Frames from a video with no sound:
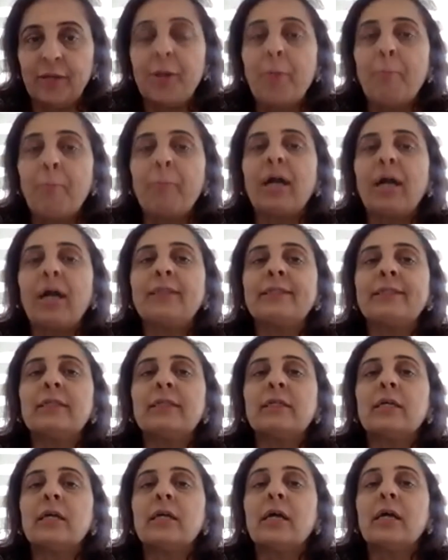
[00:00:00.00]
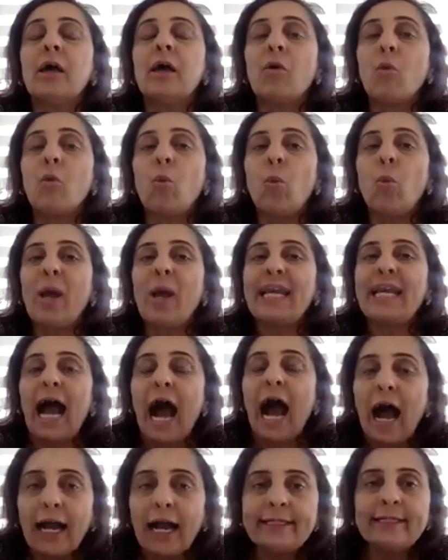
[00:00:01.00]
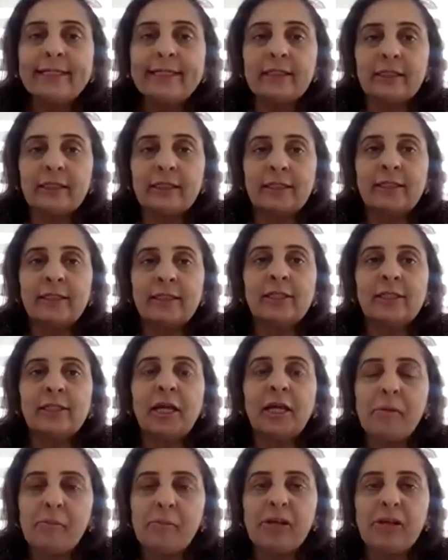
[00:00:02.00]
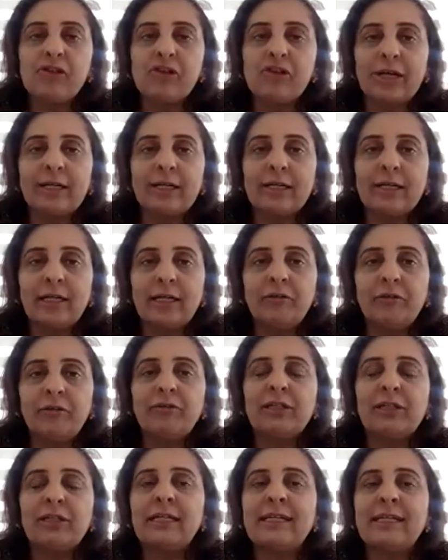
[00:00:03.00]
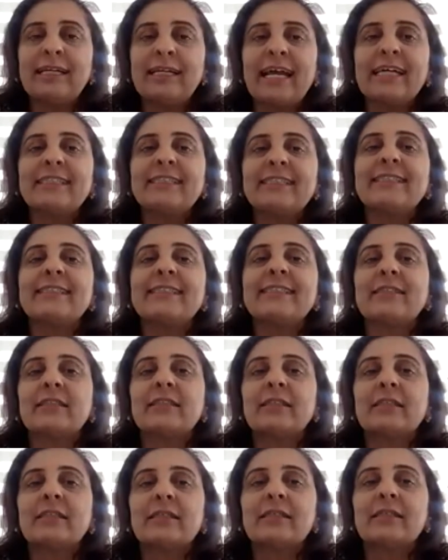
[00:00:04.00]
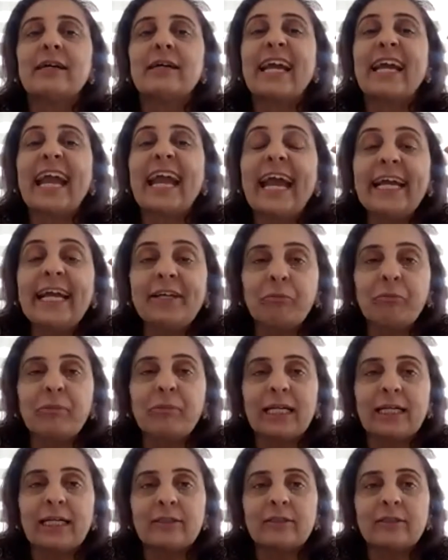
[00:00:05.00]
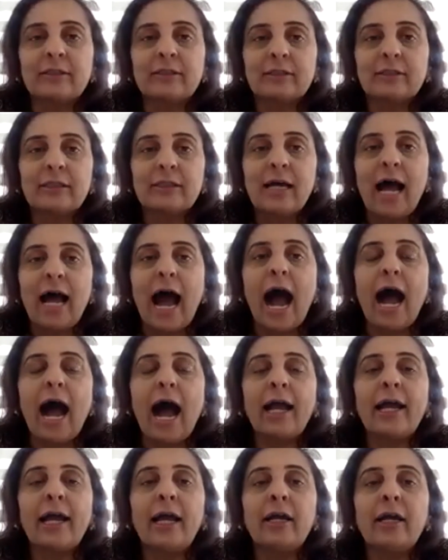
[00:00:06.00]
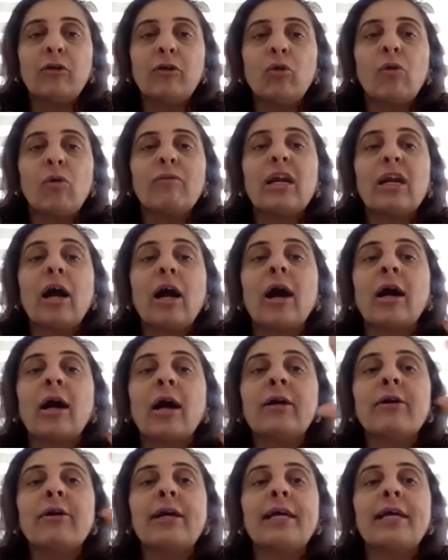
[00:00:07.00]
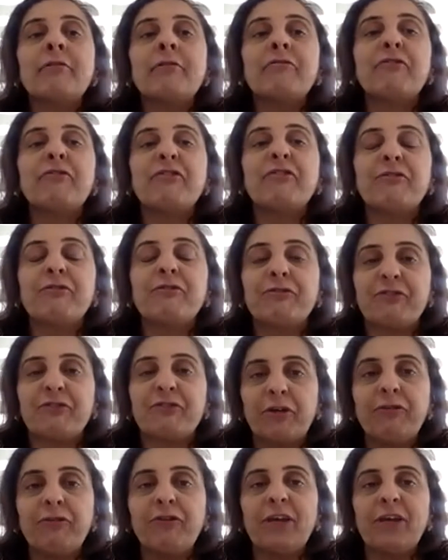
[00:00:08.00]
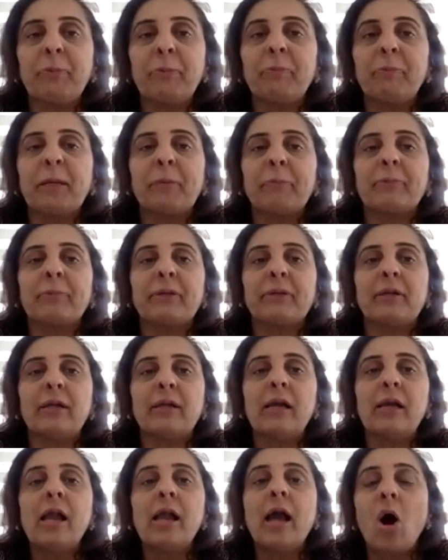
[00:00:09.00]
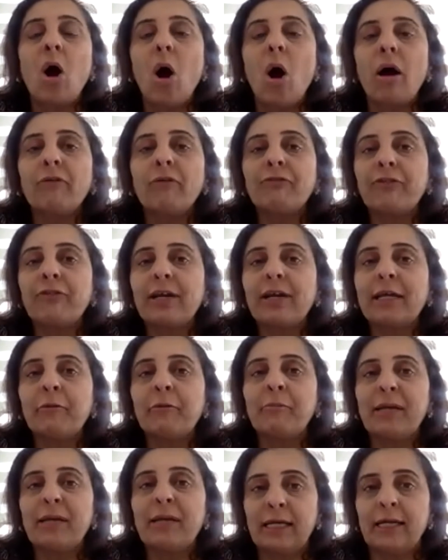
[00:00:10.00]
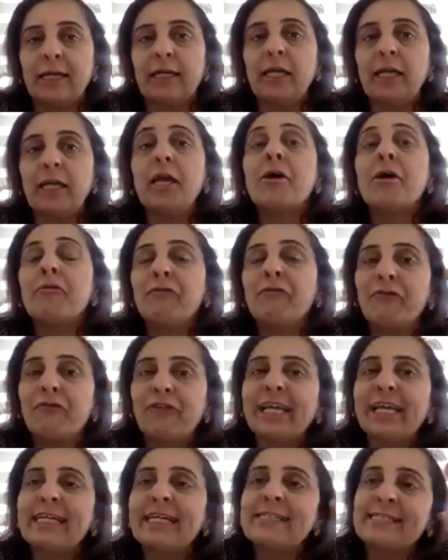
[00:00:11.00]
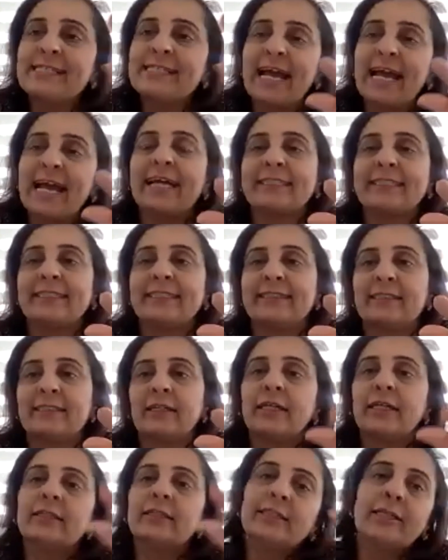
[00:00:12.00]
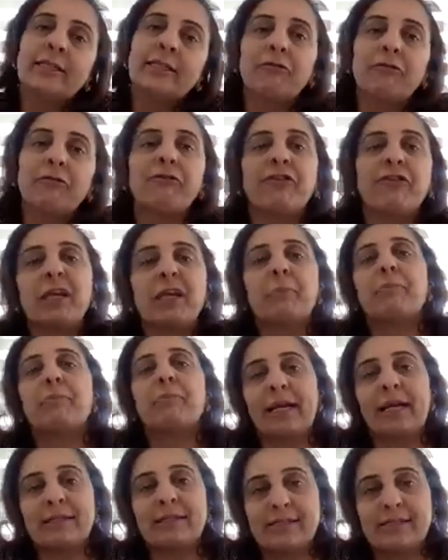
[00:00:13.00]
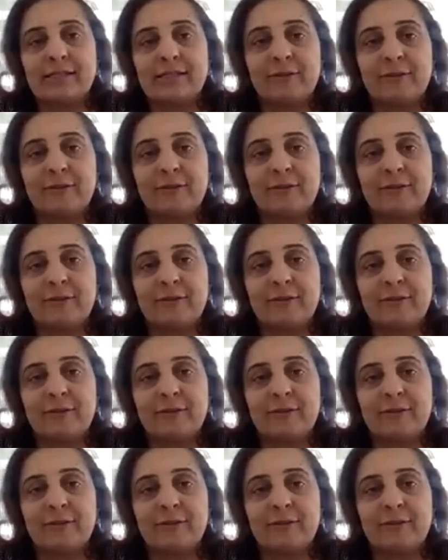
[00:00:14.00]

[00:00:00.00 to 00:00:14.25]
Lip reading: But when I did it, immediately within next 8 minutes, I had over 150 people offering me free sex instead of free press,